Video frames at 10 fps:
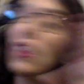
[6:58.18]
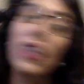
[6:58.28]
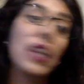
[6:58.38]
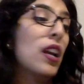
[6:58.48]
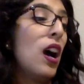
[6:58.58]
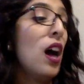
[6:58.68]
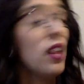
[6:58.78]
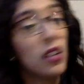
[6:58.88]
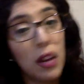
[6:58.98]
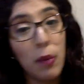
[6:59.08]
the
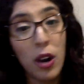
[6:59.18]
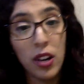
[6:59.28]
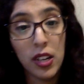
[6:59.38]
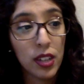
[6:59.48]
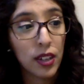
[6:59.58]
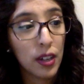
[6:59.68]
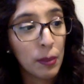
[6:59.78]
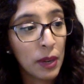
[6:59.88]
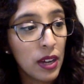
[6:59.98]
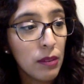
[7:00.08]
holiday parties are
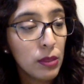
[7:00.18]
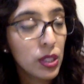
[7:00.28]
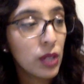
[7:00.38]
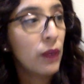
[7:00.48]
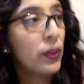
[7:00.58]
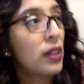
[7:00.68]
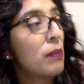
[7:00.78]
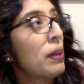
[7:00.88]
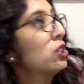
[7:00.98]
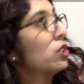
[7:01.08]
coming up, so I want to
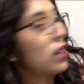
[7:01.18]
make sure